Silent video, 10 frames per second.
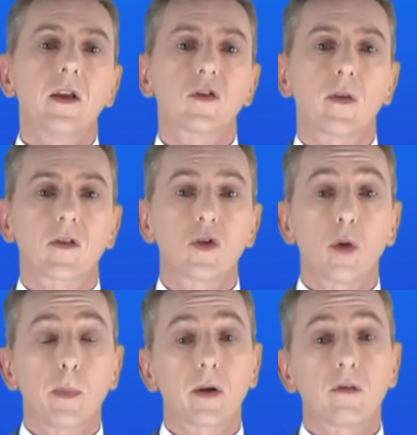So that's
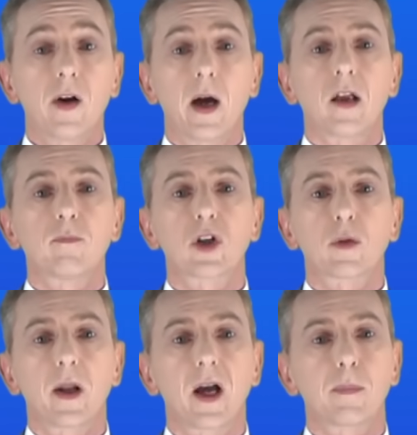0.5
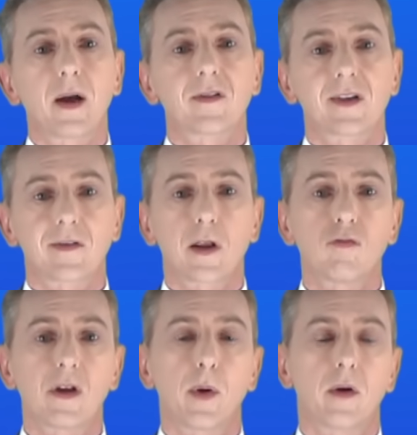multiplied by
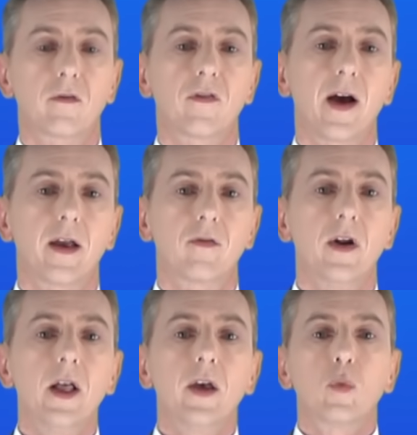63.5,
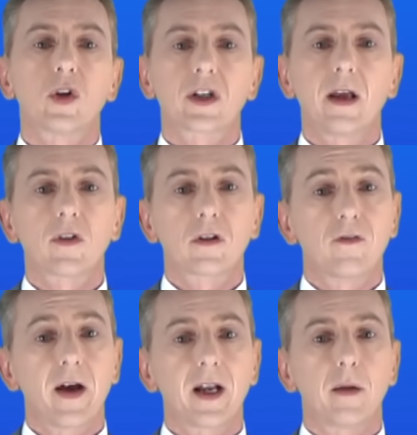which gives us a
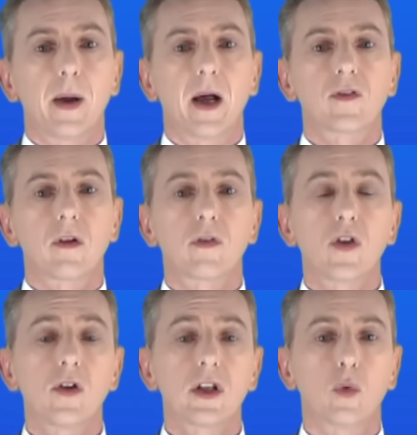final mass of
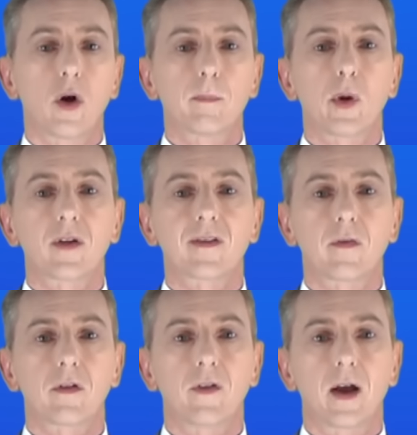
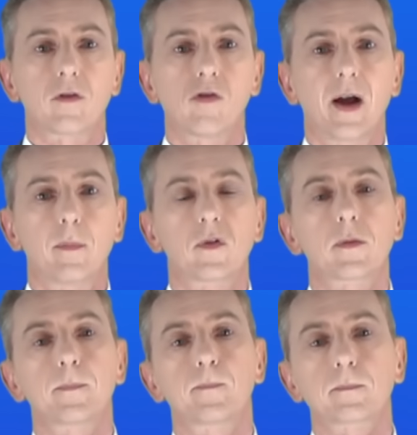31.75 grams.